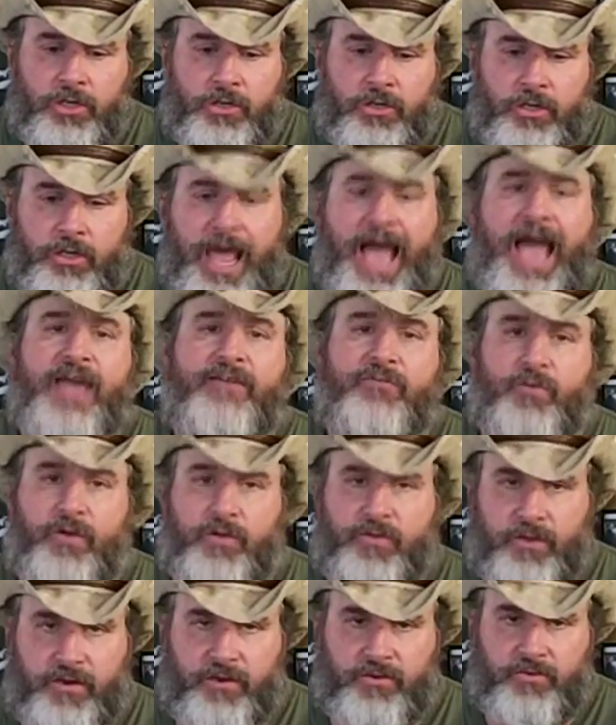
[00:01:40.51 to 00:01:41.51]
live
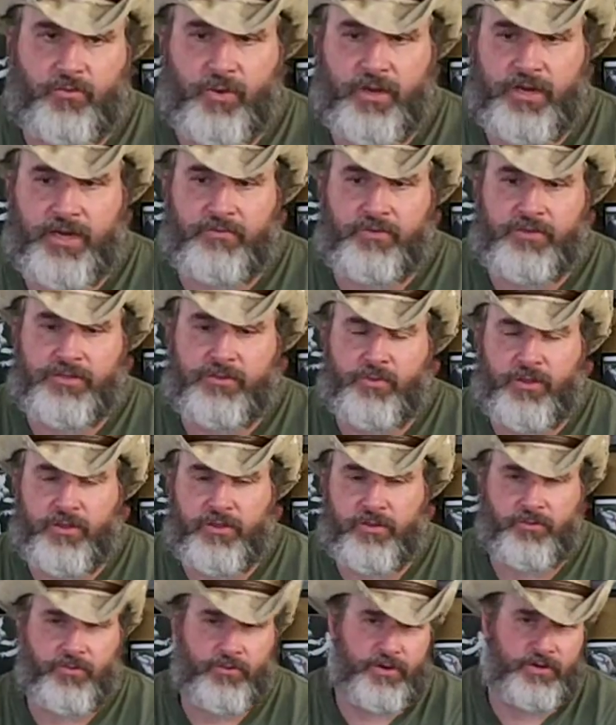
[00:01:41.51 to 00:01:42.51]
with it, when it was with
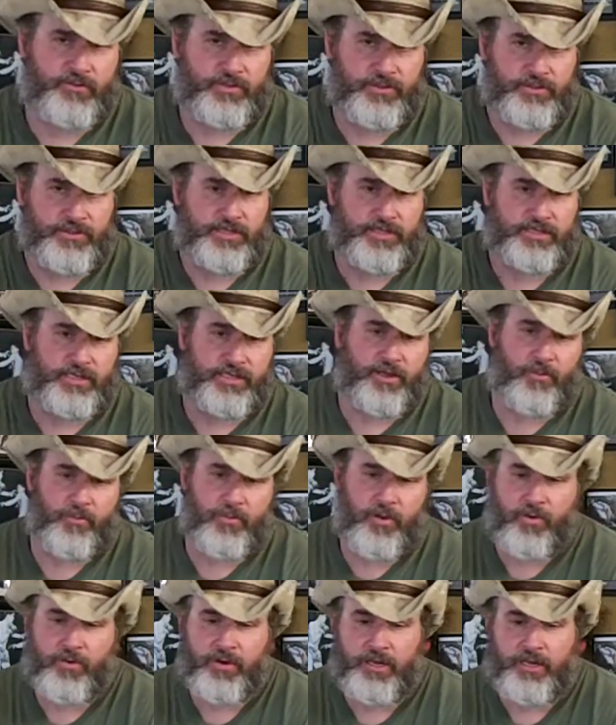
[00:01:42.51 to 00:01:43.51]
a resisting
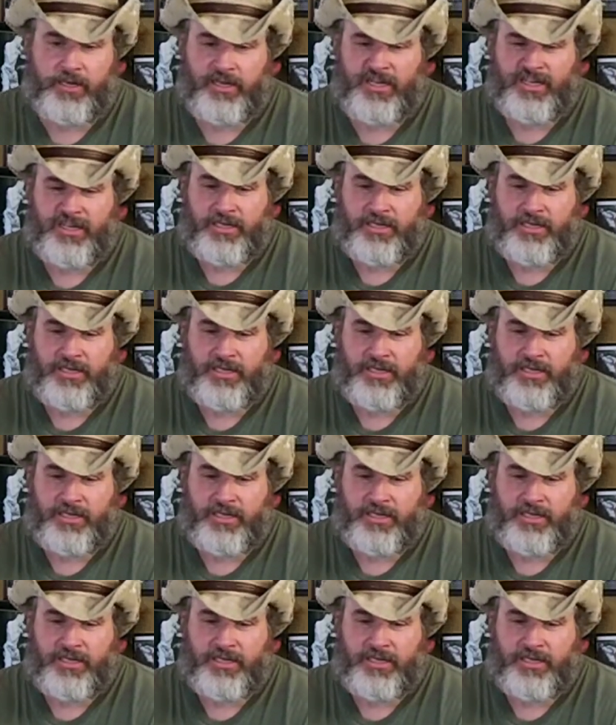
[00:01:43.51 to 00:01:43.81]
opponent.